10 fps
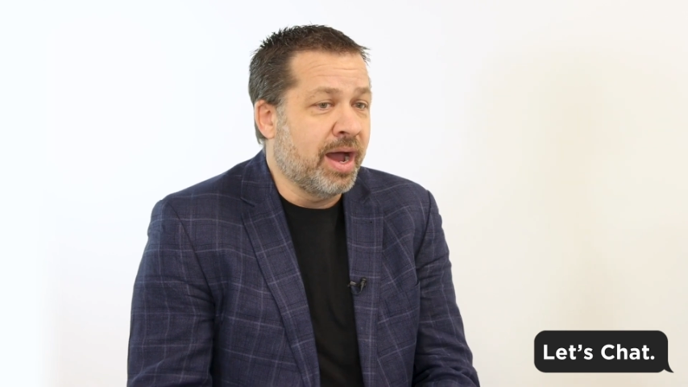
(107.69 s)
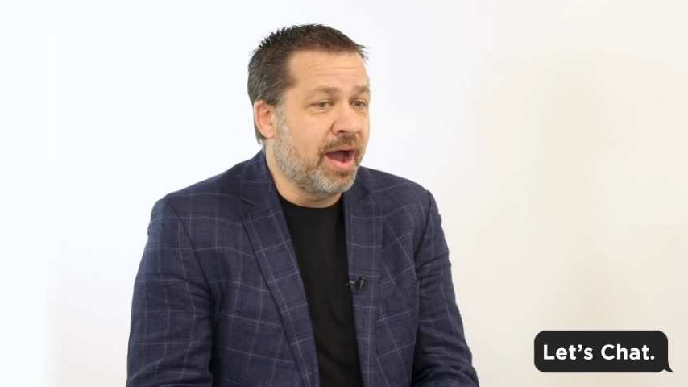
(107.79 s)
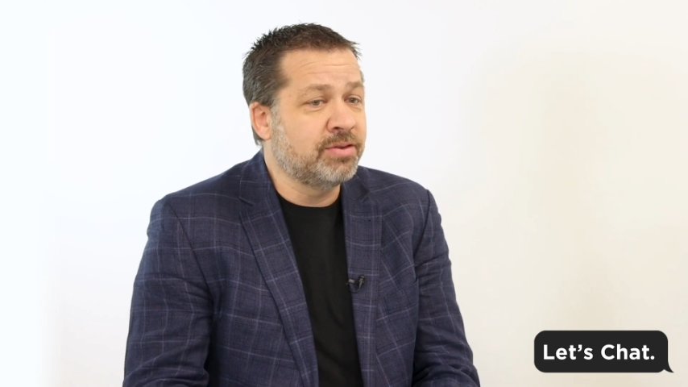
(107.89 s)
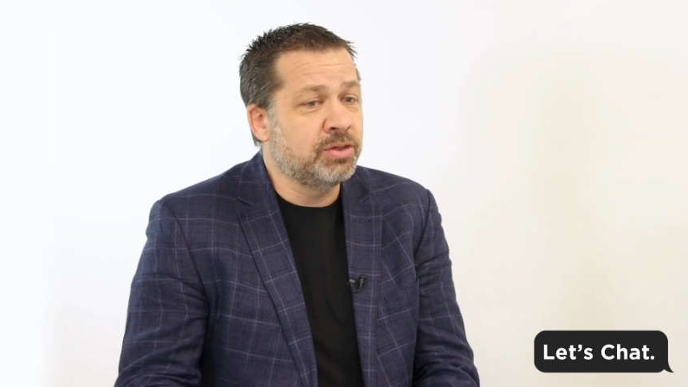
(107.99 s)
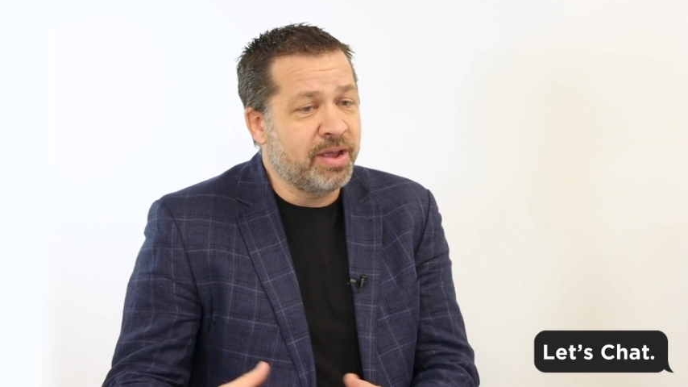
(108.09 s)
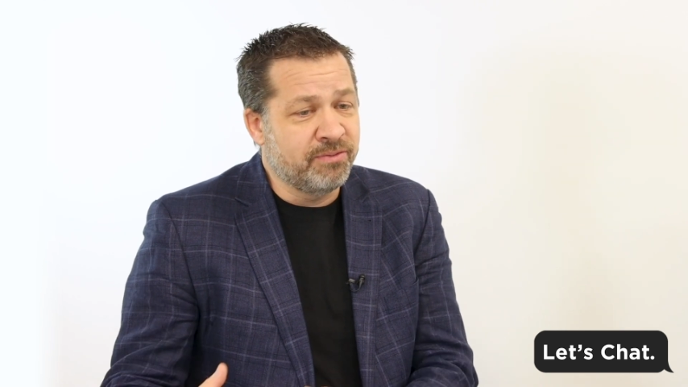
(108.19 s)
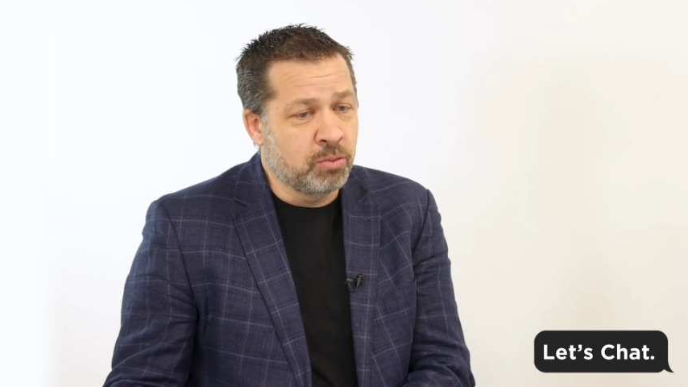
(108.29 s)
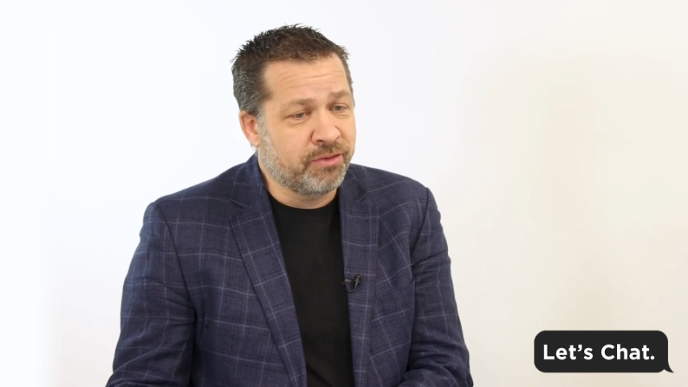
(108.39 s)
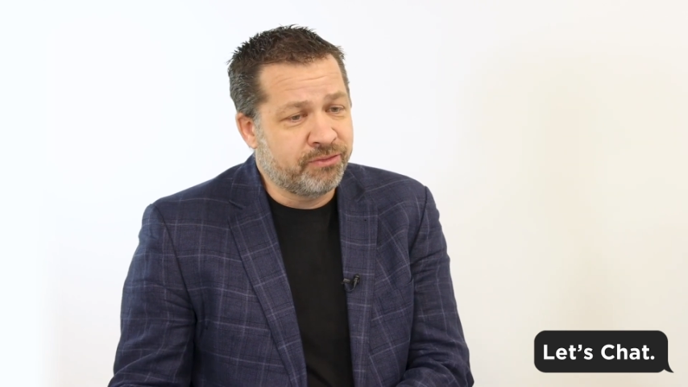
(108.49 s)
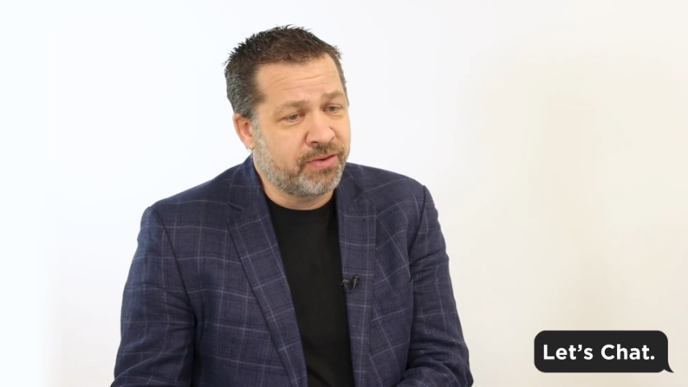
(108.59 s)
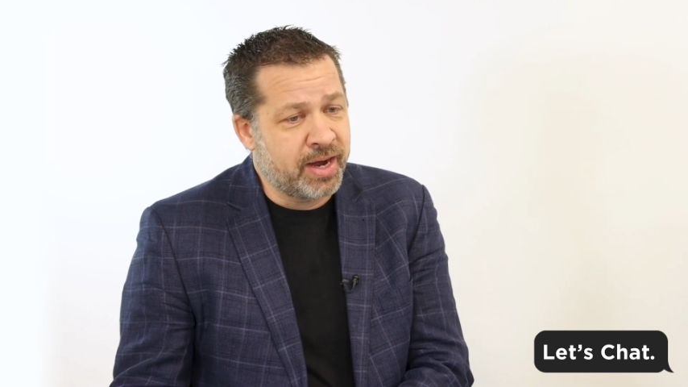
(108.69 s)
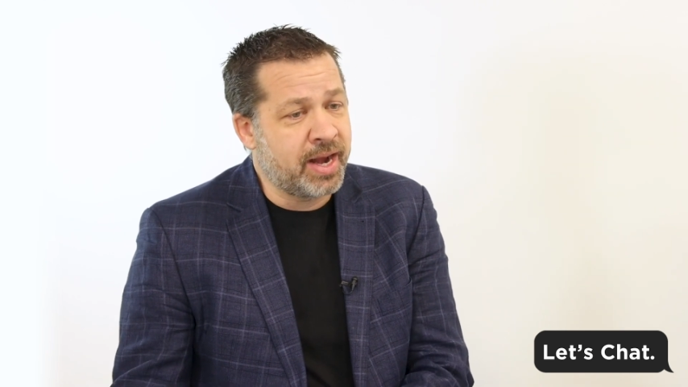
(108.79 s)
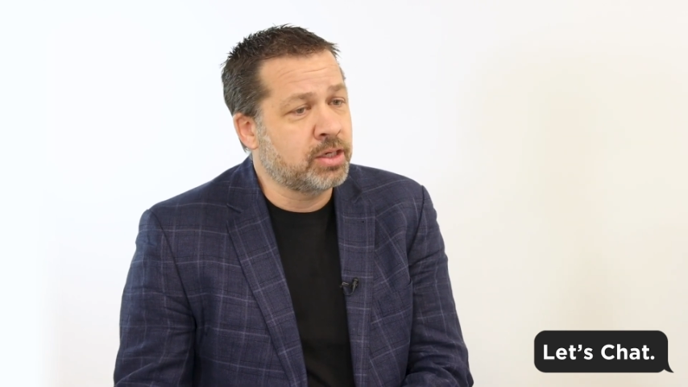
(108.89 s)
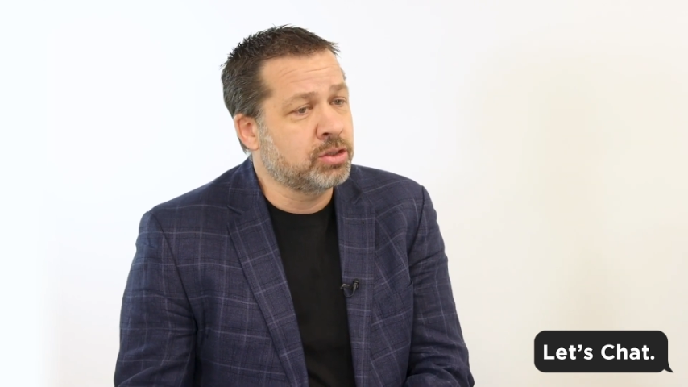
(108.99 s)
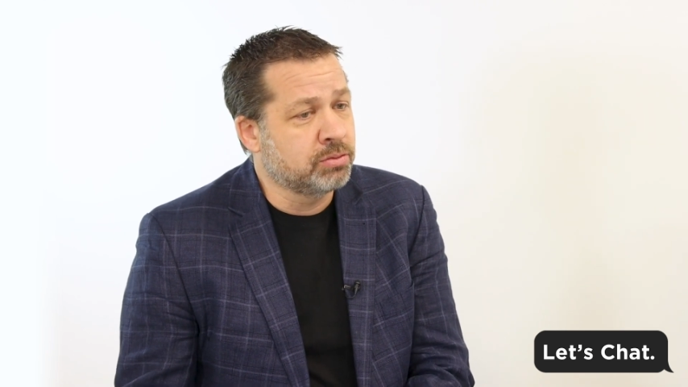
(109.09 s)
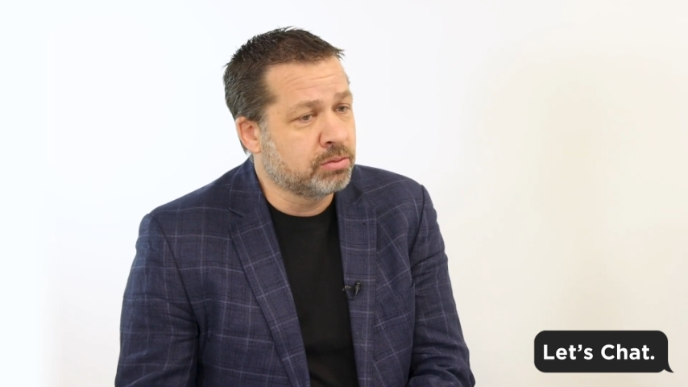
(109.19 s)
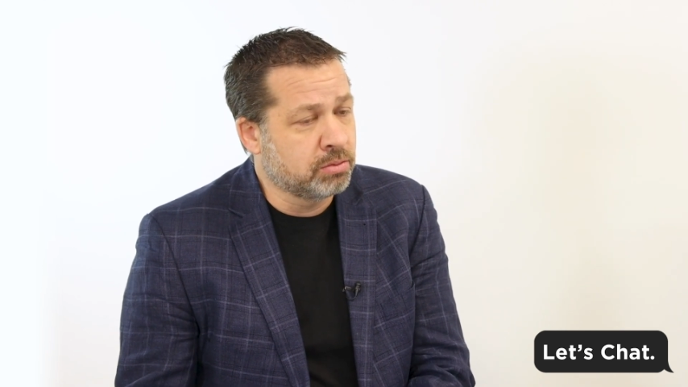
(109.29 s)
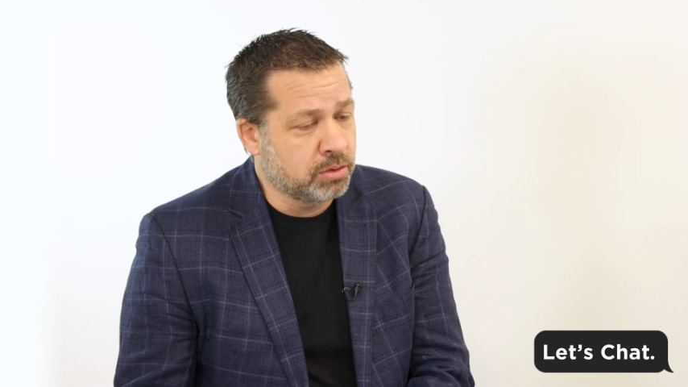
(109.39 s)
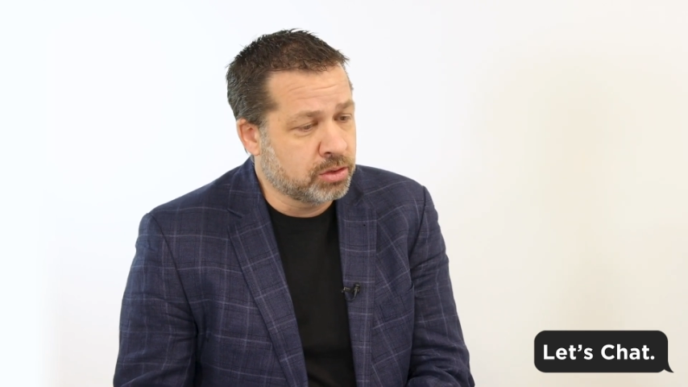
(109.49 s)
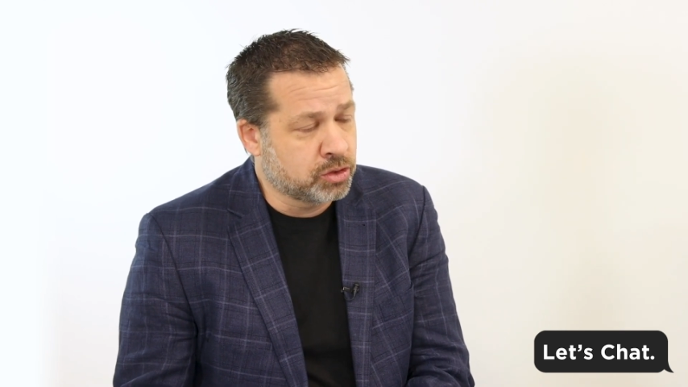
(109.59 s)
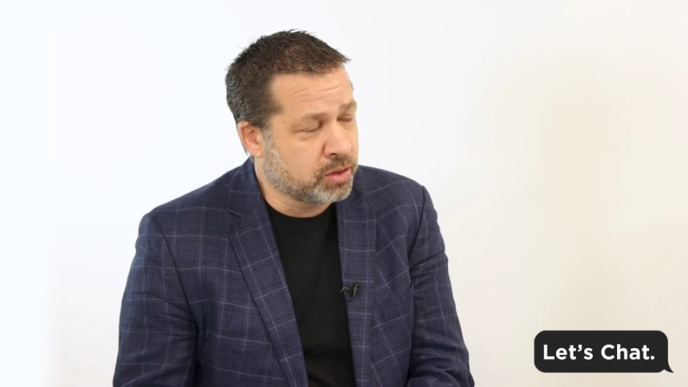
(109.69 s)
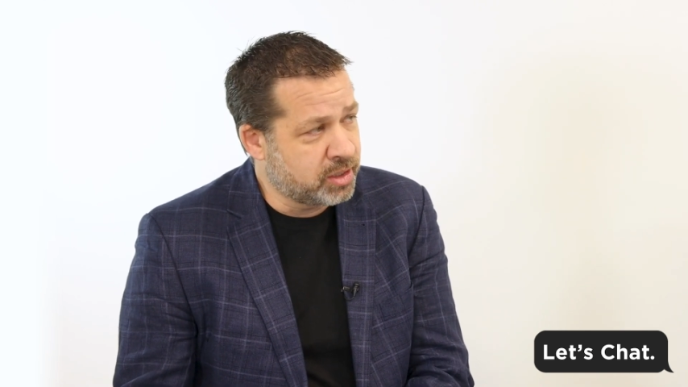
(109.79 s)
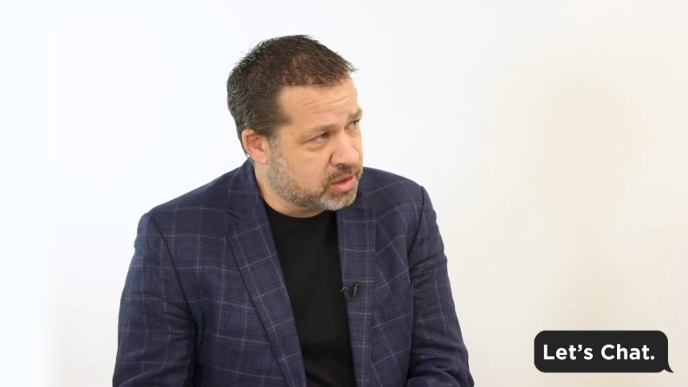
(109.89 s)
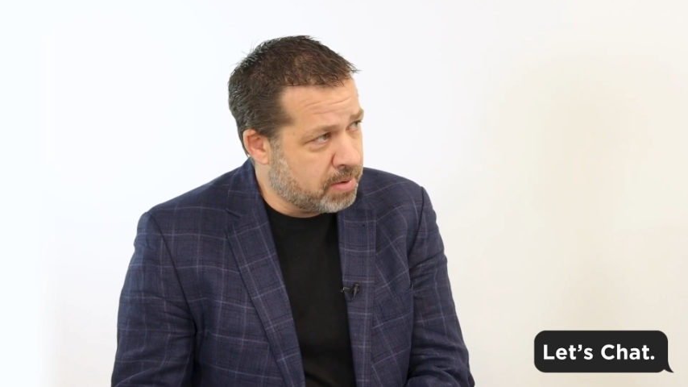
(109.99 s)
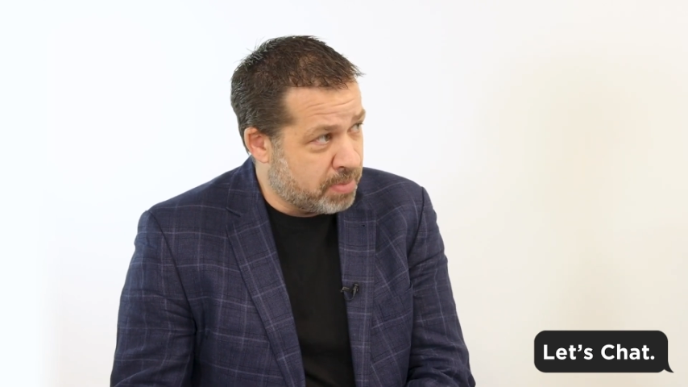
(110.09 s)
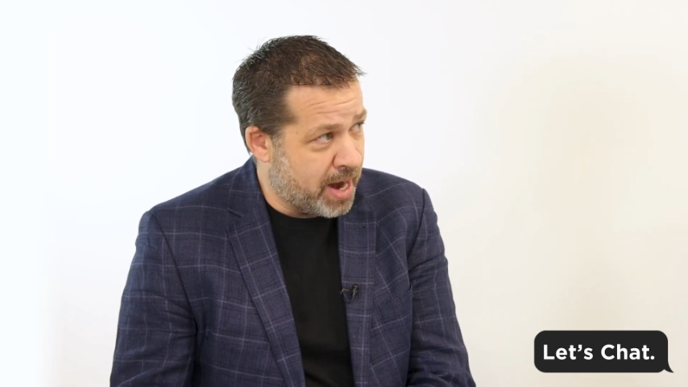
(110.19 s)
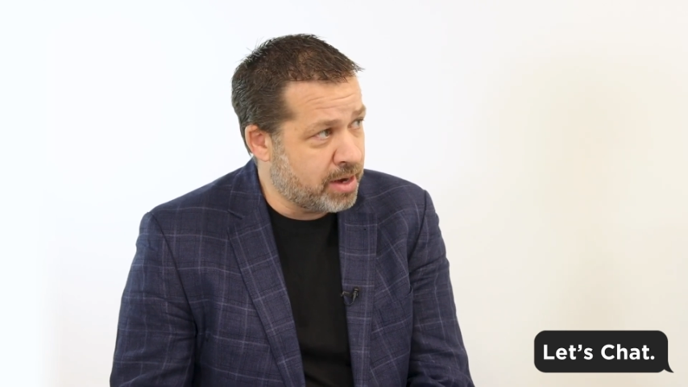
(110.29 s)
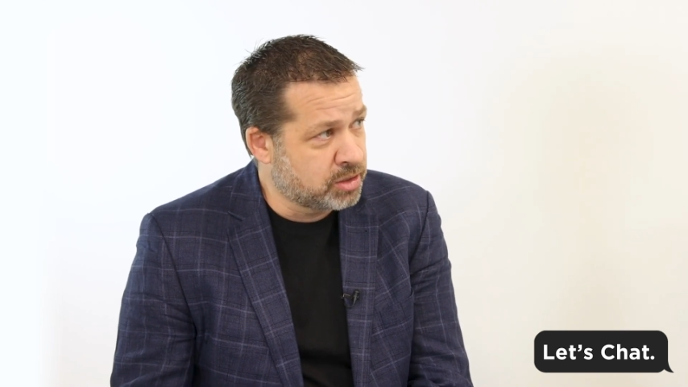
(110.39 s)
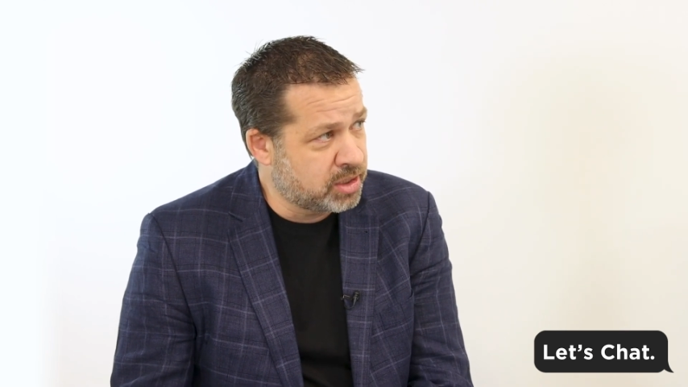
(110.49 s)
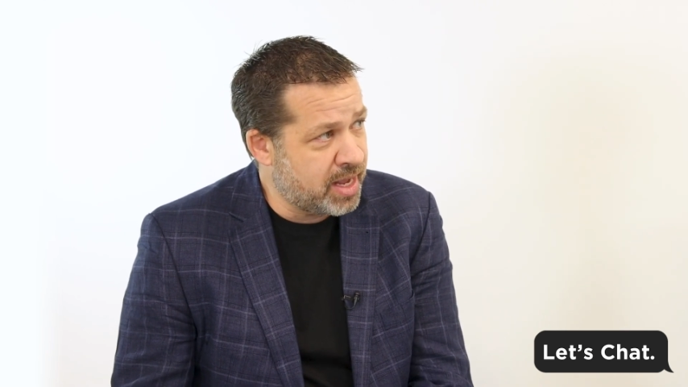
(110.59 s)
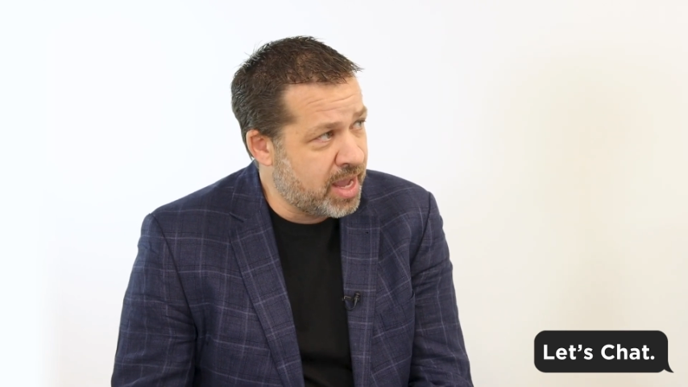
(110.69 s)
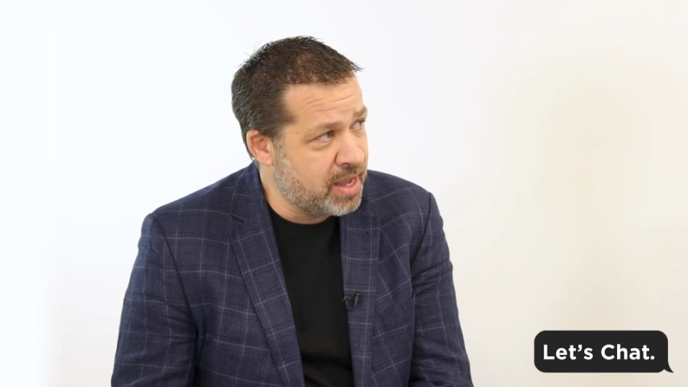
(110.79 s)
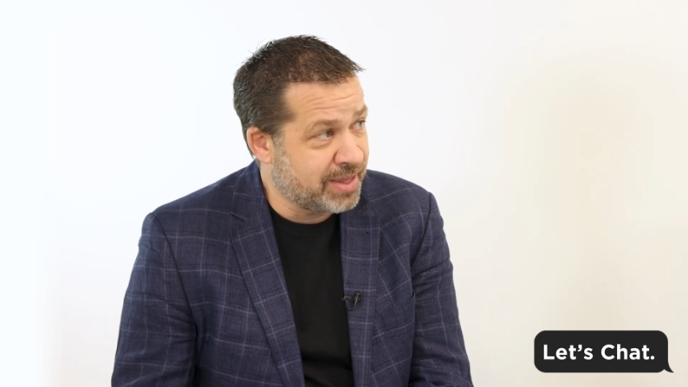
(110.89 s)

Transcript: Obviously, we have more financial constraints on buyers today.